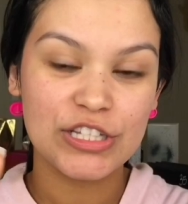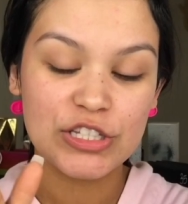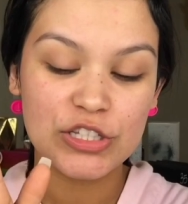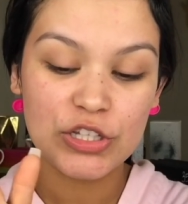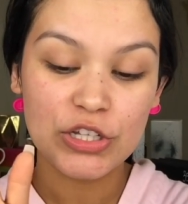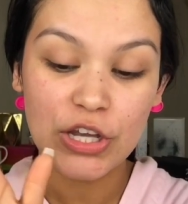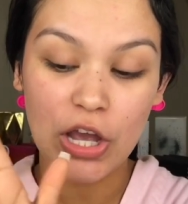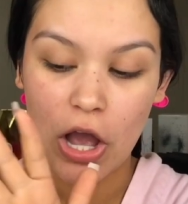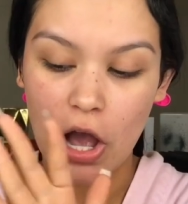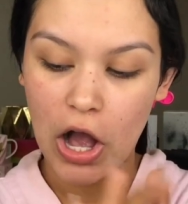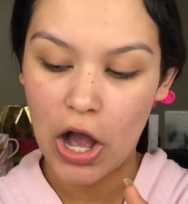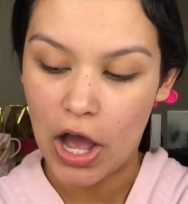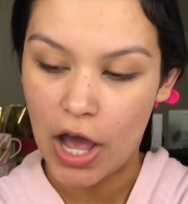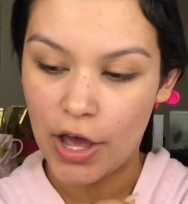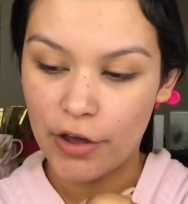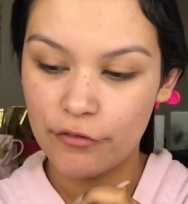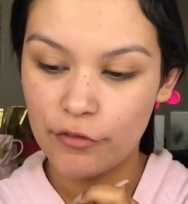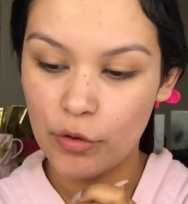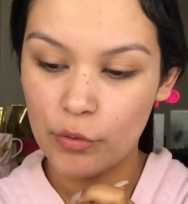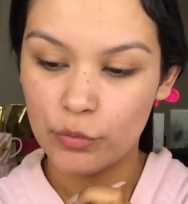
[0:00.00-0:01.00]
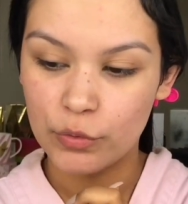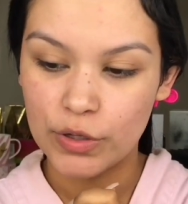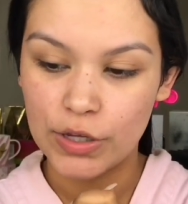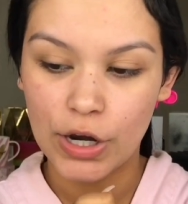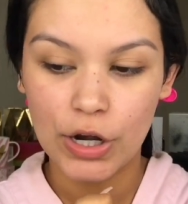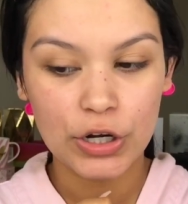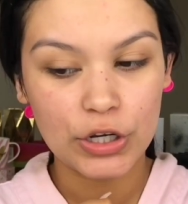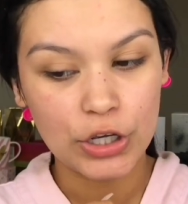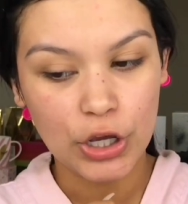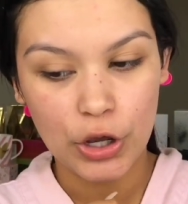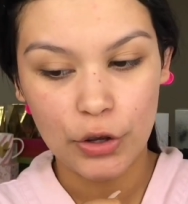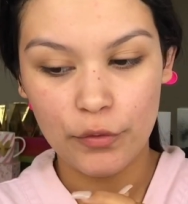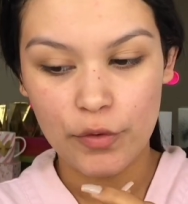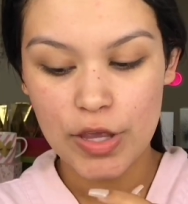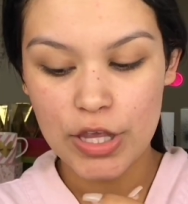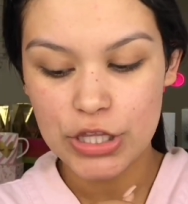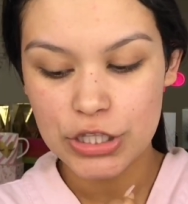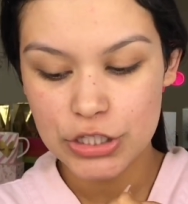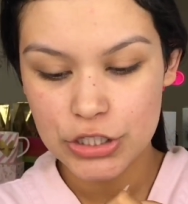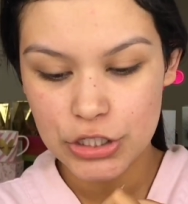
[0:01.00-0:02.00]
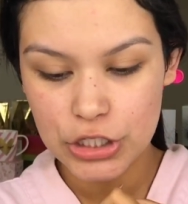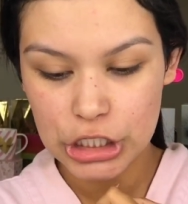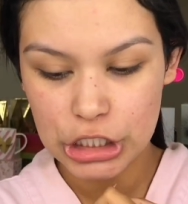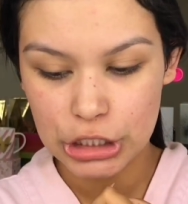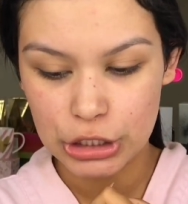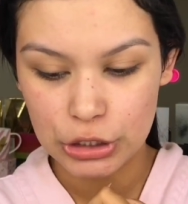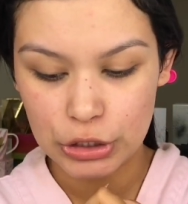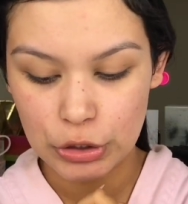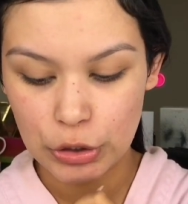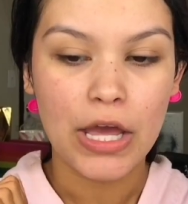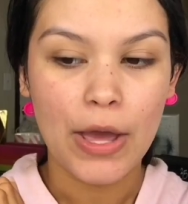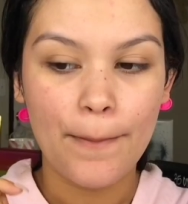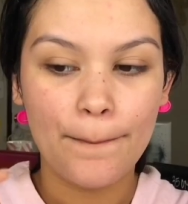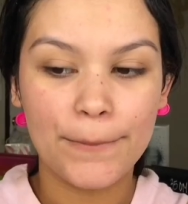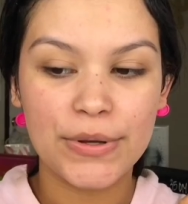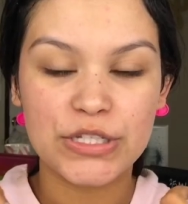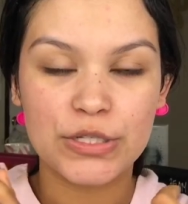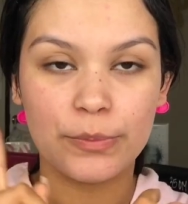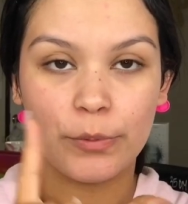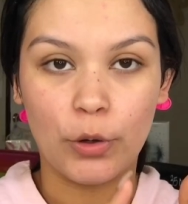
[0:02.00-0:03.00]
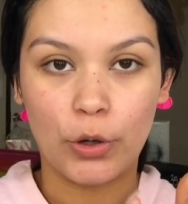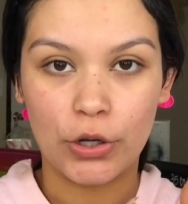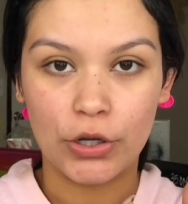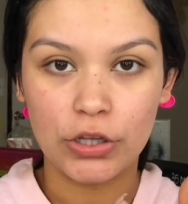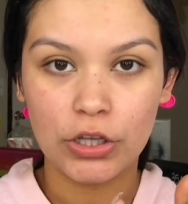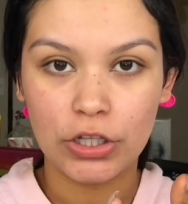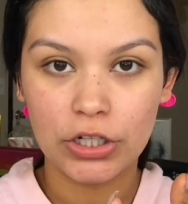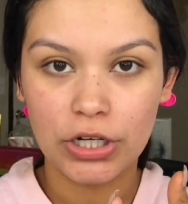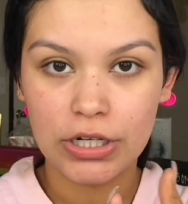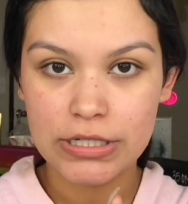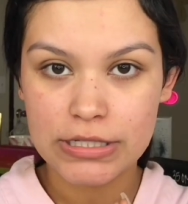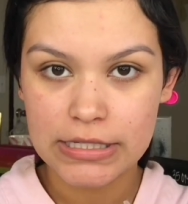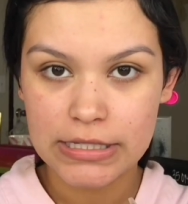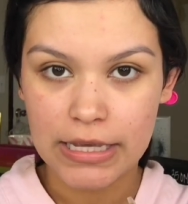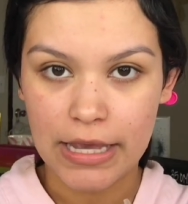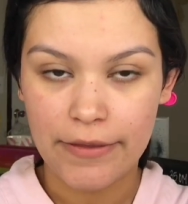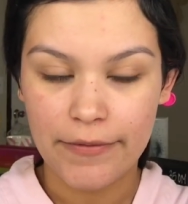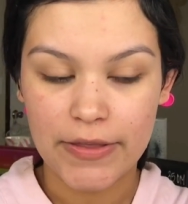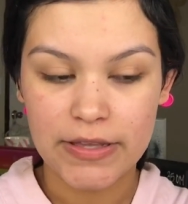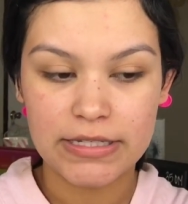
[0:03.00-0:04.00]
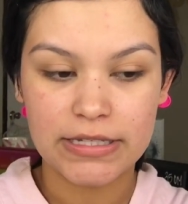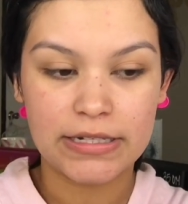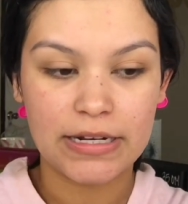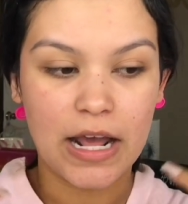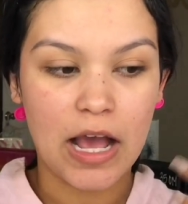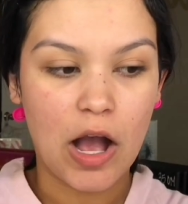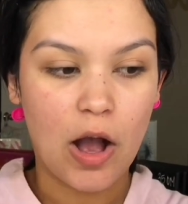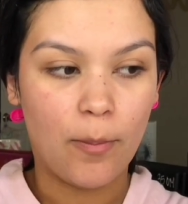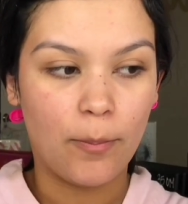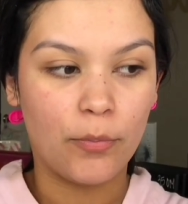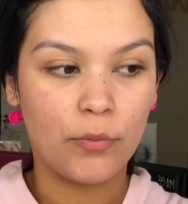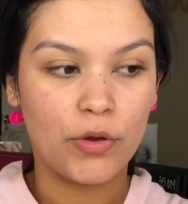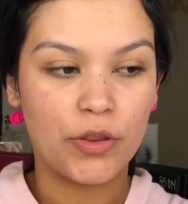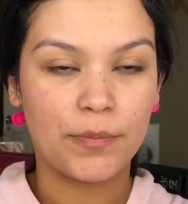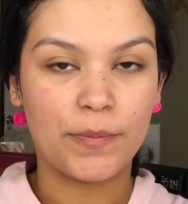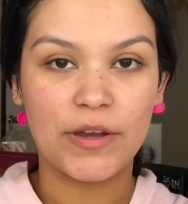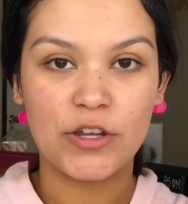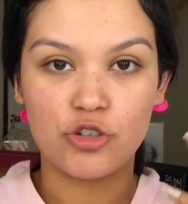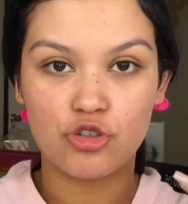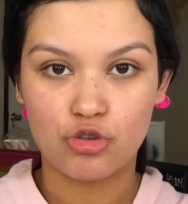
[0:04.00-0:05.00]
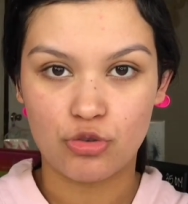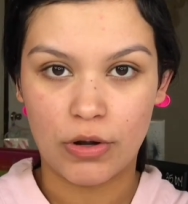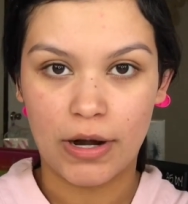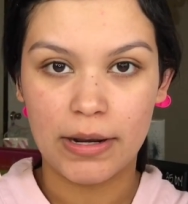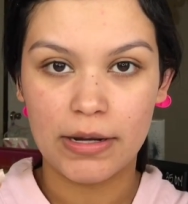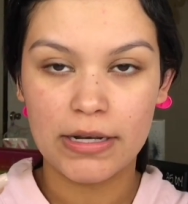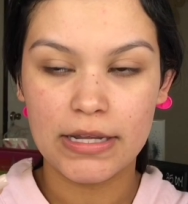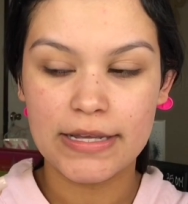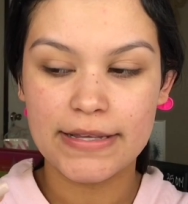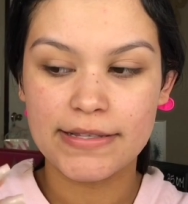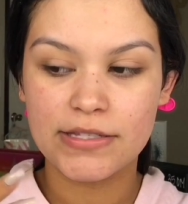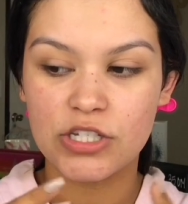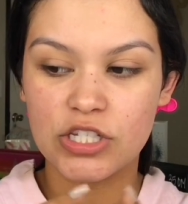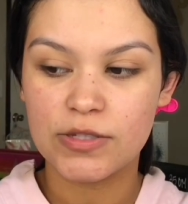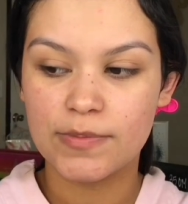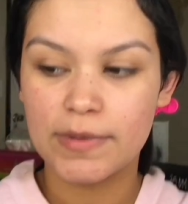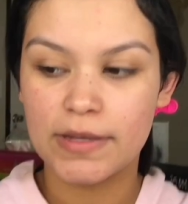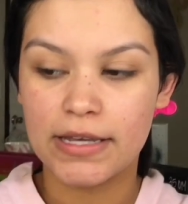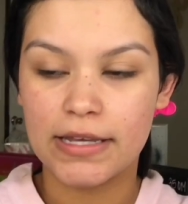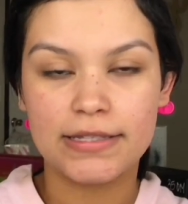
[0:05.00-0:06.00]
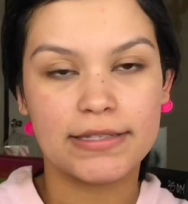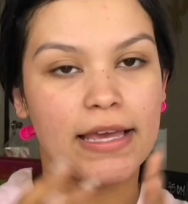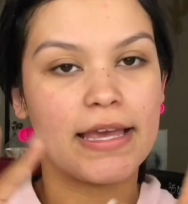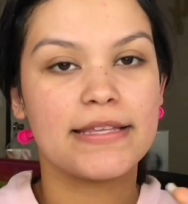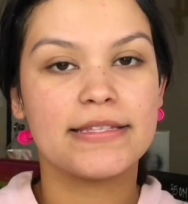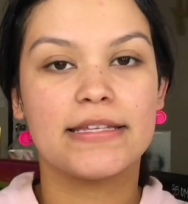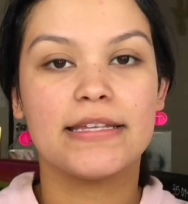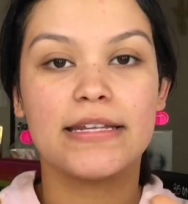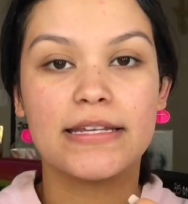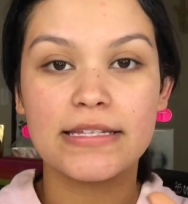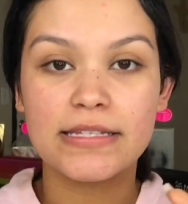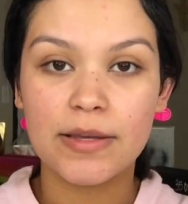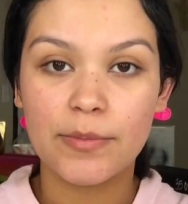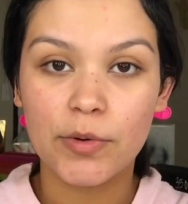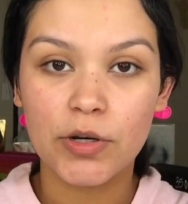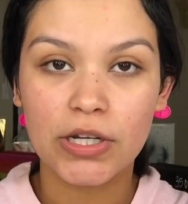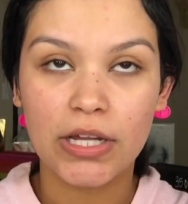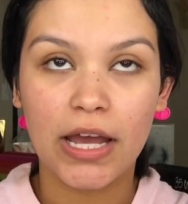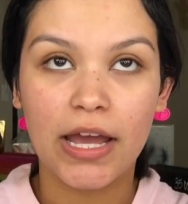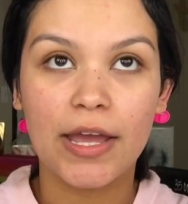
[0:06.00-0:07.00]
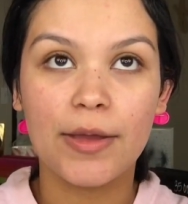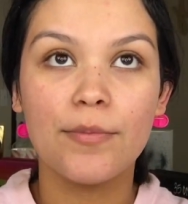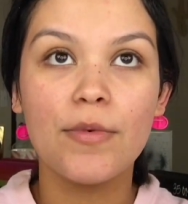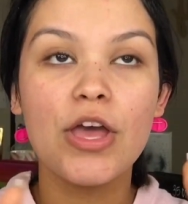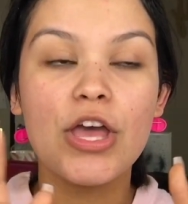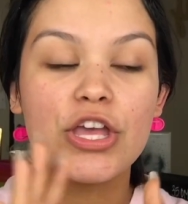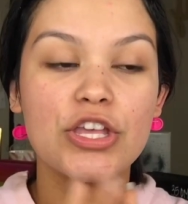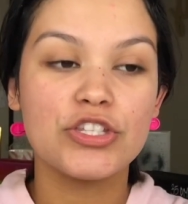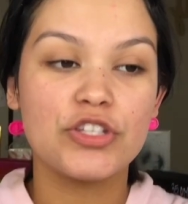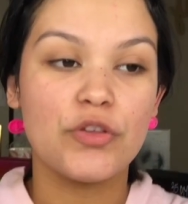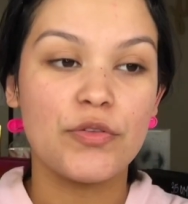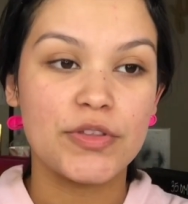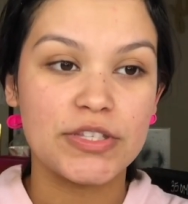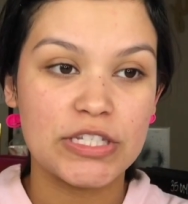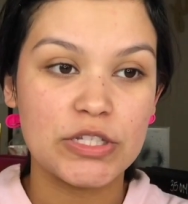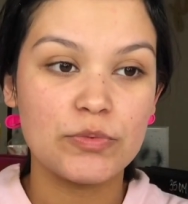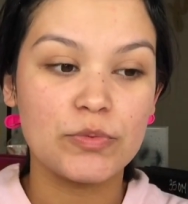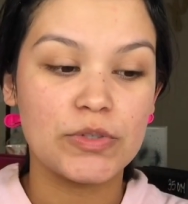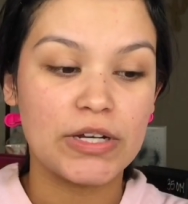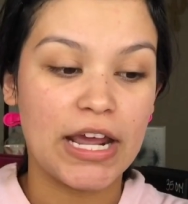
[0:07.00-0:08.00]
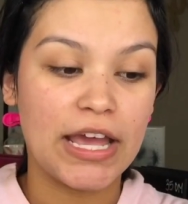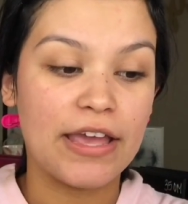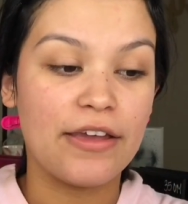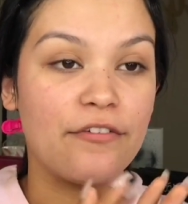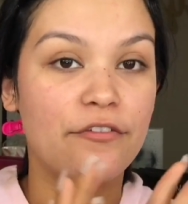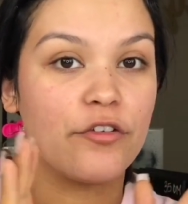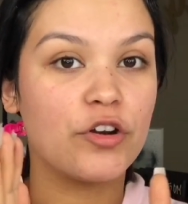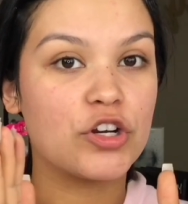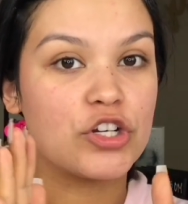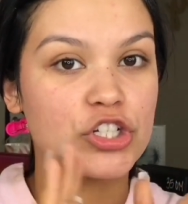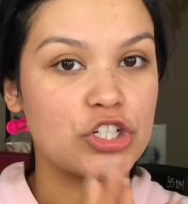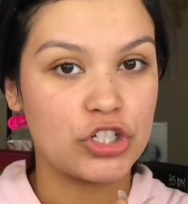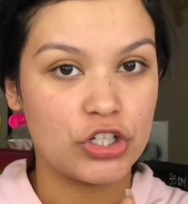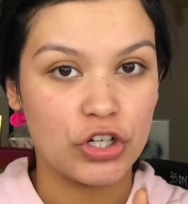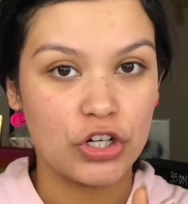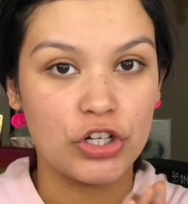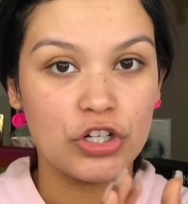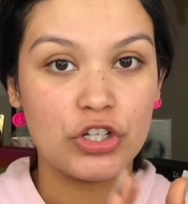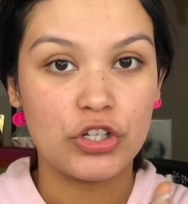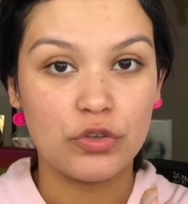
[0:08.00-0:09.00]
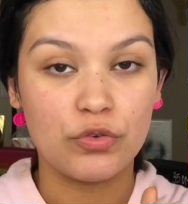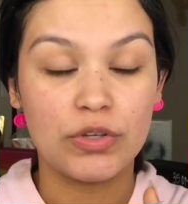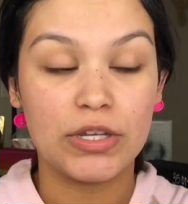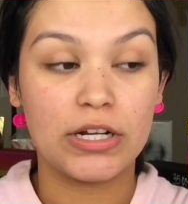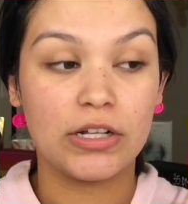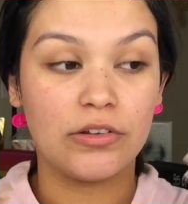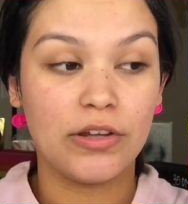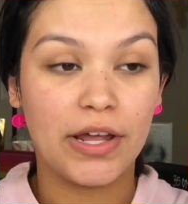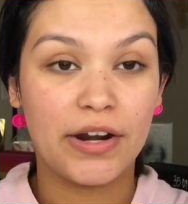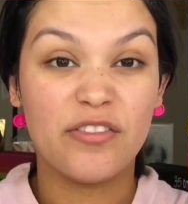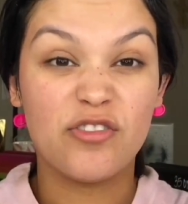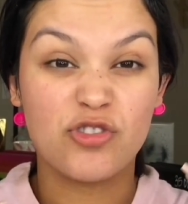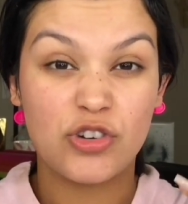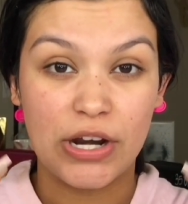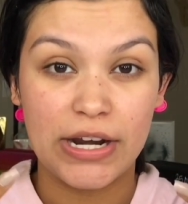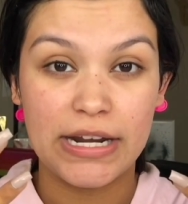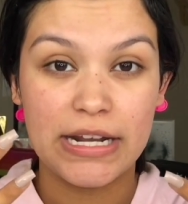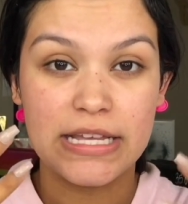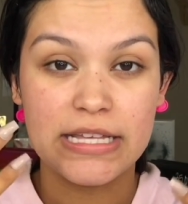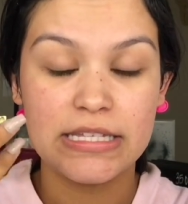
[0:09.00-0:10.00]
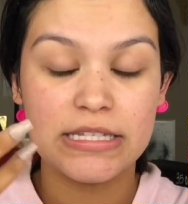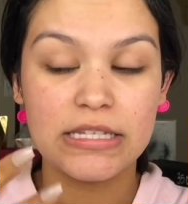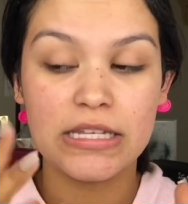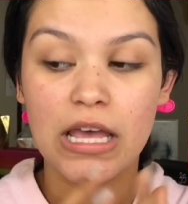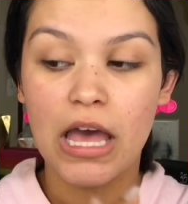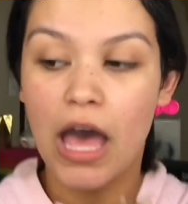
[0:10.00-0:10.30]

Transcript: this look off, we are going to put some oil on our skin. That's going to help with my dryness just because, guys, it is summertime. So this is when I for sure do get a lot of dryness.